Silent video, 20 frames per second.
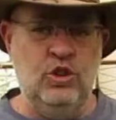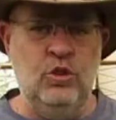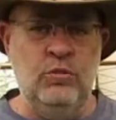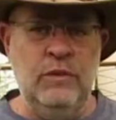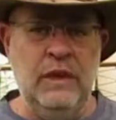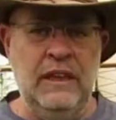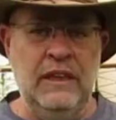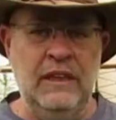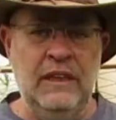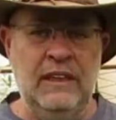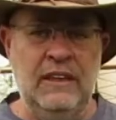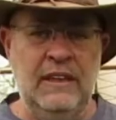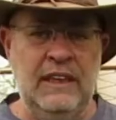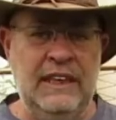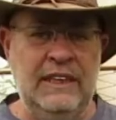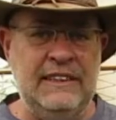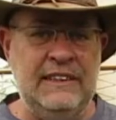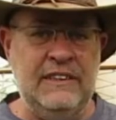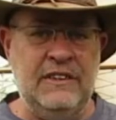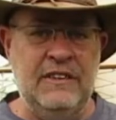two months
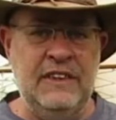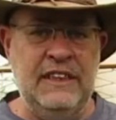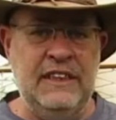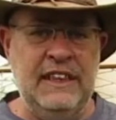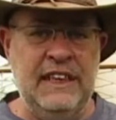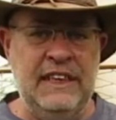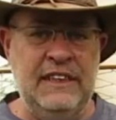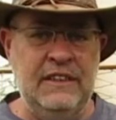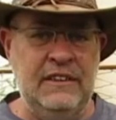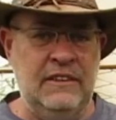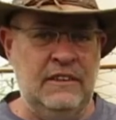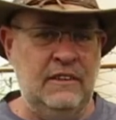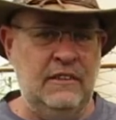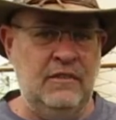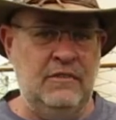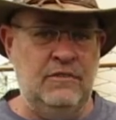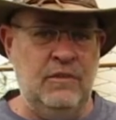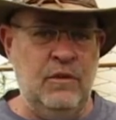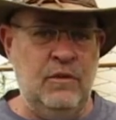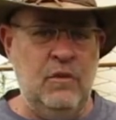less three days
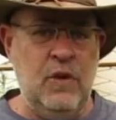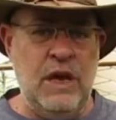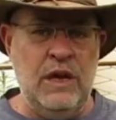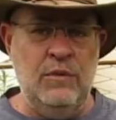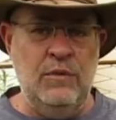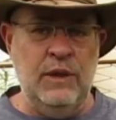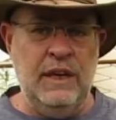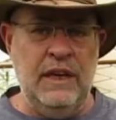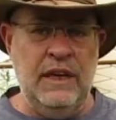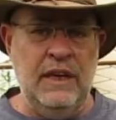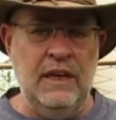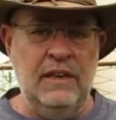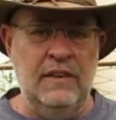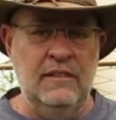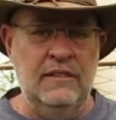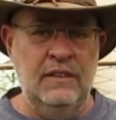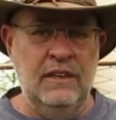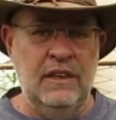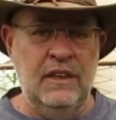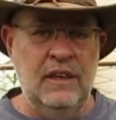from when we
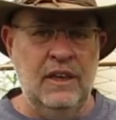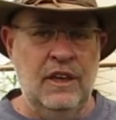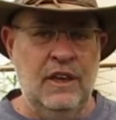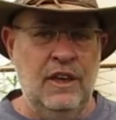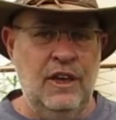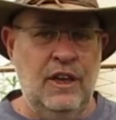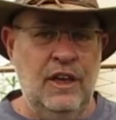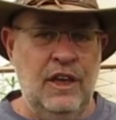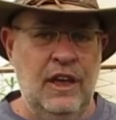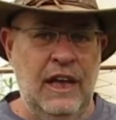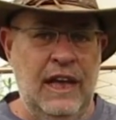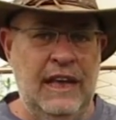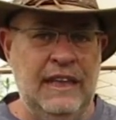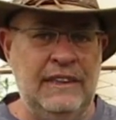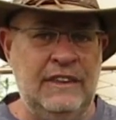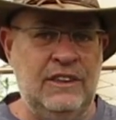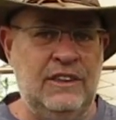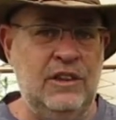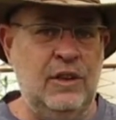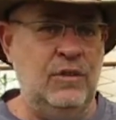
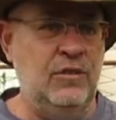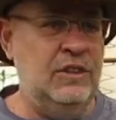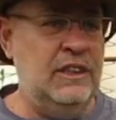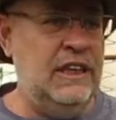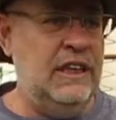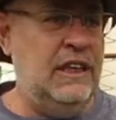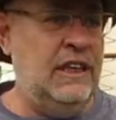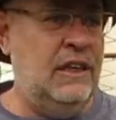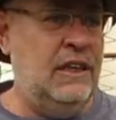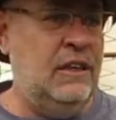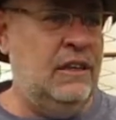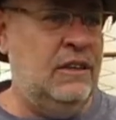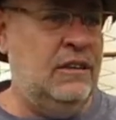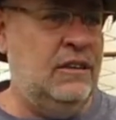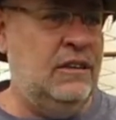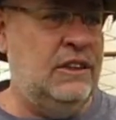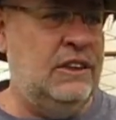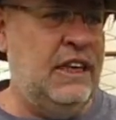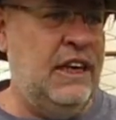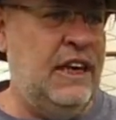had sown the
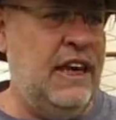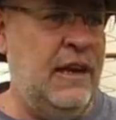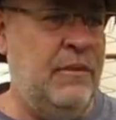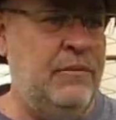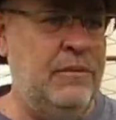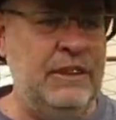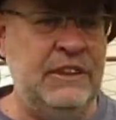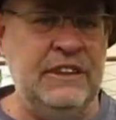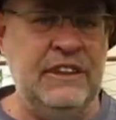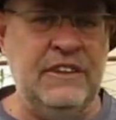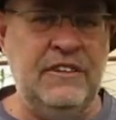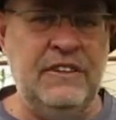sun hemp in the